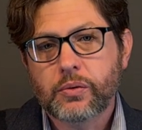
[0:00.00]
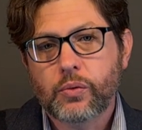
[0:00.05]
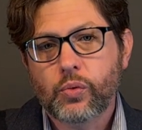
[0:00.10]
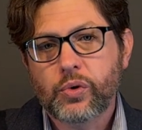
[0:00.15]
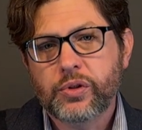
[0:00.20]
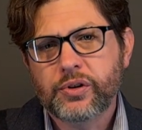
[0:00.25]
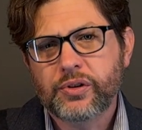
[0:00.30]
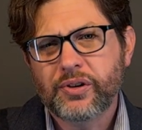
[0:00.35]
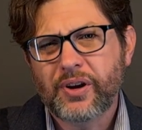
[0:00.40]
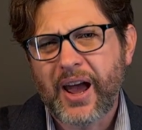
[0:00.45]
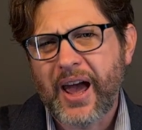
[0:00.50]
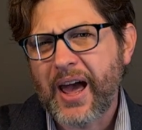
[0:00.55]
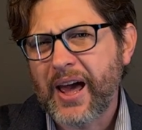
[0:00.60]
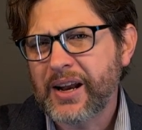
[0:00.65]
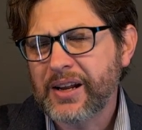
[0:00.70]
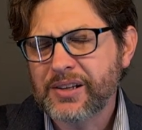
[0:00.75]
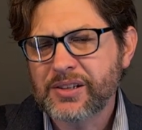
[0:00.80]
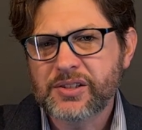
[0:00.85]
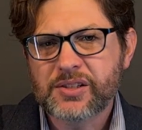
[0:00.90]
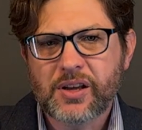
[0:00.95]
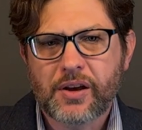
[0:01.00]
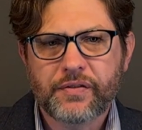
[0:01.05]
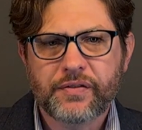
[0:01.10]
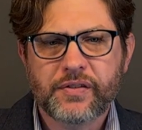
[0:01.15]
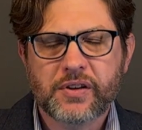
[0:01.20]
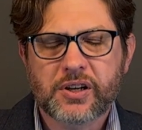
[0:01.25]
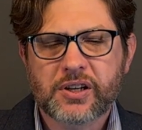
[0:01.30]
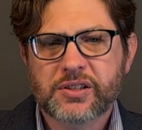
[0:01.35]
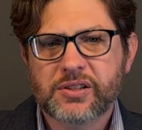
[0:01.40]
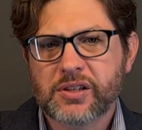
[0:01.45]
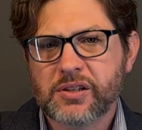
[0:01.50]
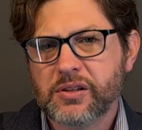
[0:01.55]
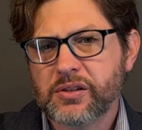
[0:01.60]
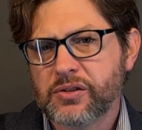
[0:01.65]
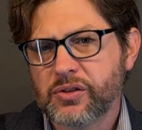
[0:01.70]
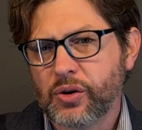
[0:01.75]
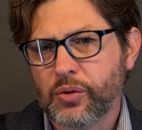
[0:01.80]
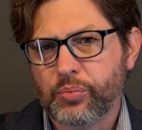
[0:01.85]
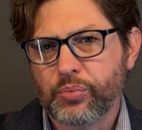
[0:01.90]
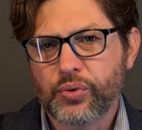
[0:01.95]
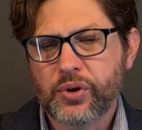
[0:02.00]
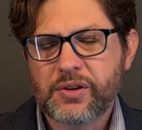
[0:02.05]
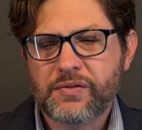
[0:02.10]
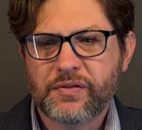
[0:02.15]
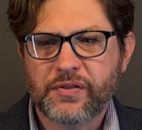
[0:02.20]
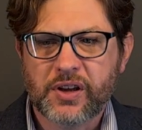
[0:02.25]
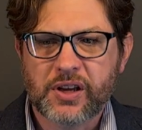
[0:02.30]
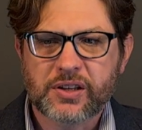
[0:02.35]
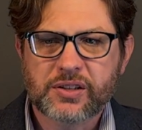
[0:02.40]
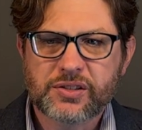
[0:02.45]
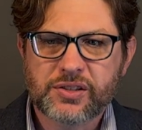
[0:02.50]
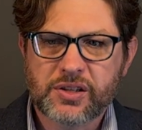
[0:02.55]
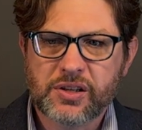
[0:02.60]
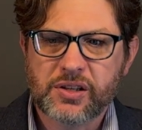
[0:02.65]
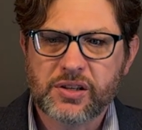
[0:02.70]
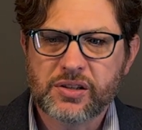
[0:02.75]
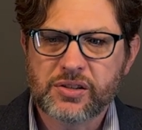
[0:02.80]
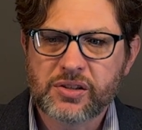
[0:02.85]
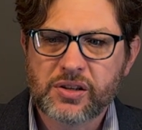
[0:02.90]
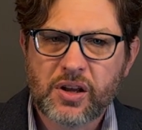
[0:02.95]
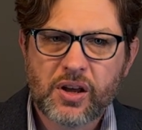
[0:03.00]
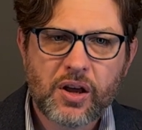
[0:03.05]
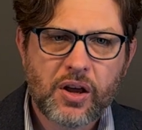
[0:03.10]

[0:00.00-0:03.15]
whether you're adding suffixes or prefixes,